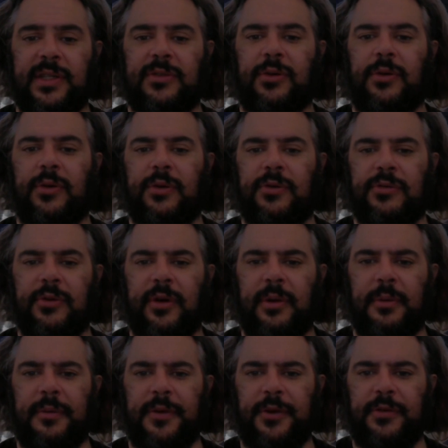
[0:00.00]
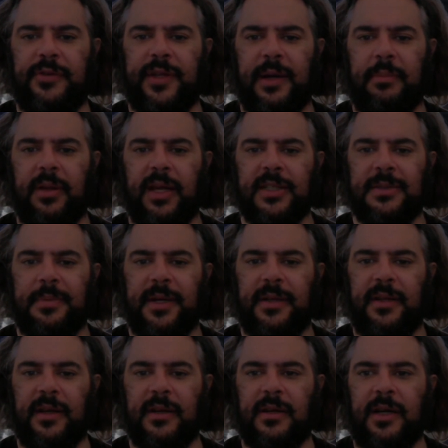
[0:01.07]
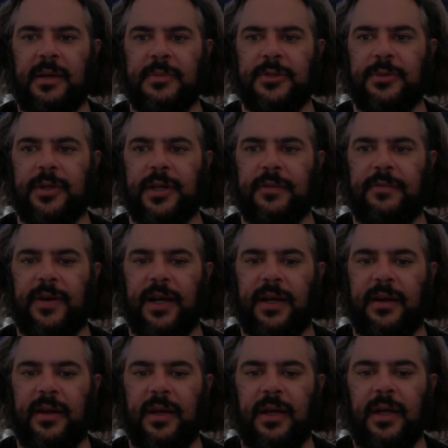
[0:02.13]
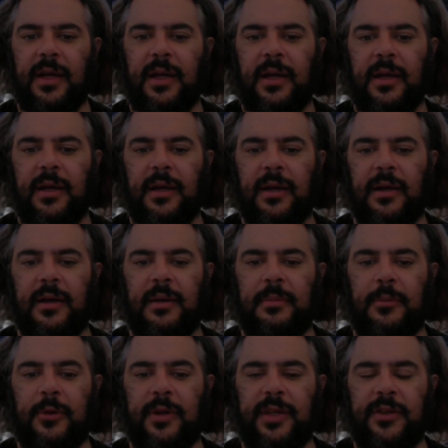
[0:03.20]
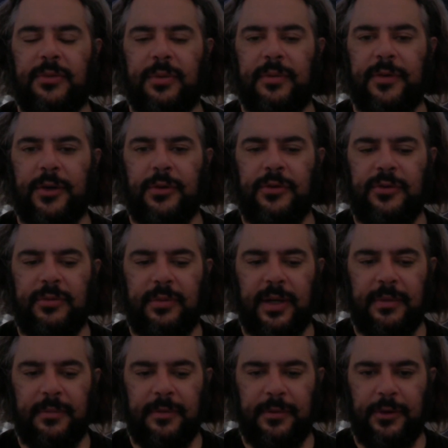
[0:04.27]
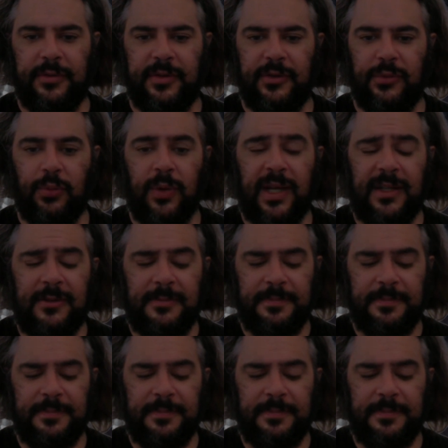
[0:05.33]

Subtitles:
horrorsquaredreviews.blogspot.com is where you can find more of these reviews, written reviews as well.